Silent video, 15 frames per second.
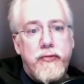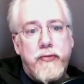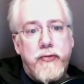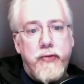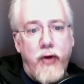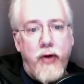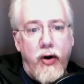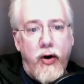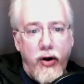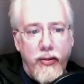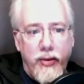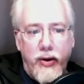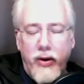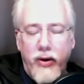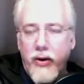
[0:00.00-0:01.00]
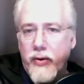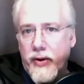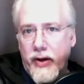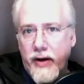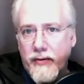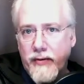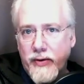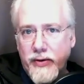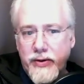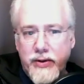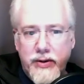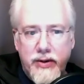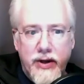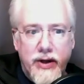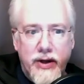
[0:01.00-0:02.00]
far below the levels
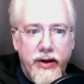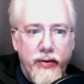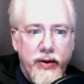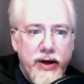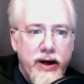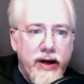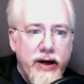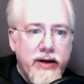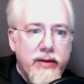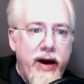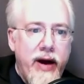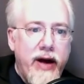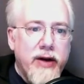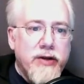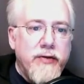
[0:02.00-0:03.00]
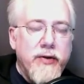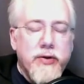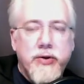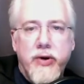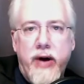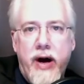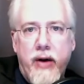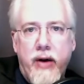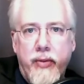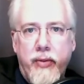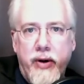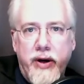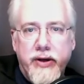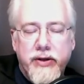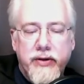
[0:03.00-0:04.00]
that we need to manage future
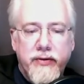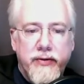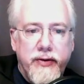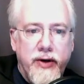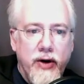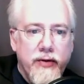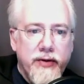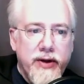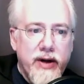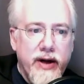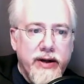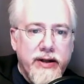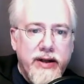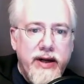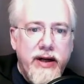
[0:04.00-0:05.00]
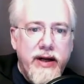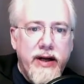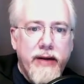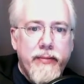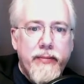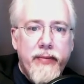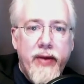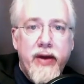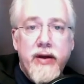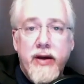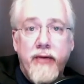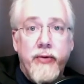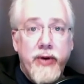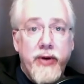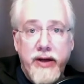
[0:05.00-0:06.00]
outbreaks of COVID-19.
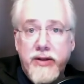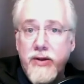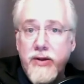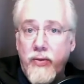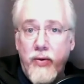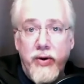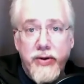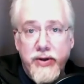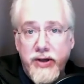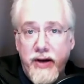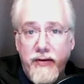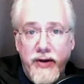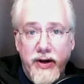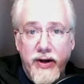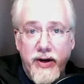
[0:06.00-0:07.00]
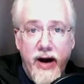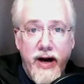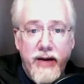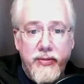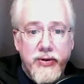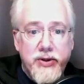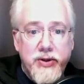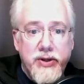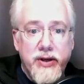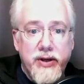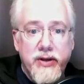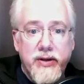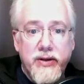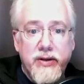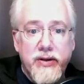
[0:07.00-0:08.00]
If we need somewhere in the 70 to 90%
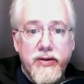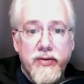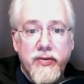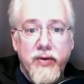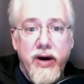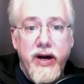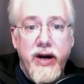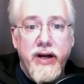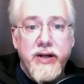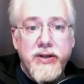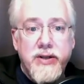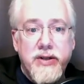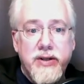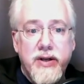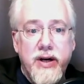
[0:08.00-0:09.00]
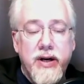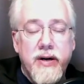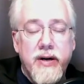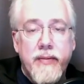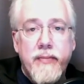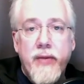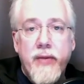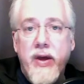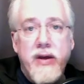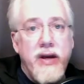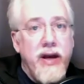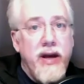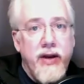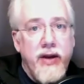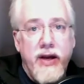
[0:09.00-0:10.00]
range, and
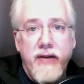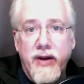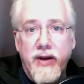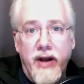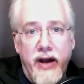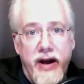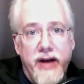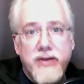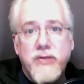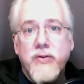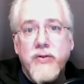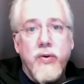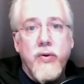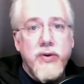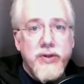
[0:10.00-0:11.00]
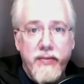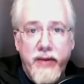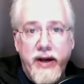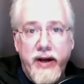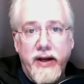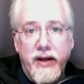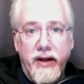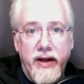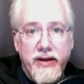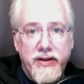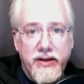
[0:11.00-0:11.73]
then even less, of course, that make it less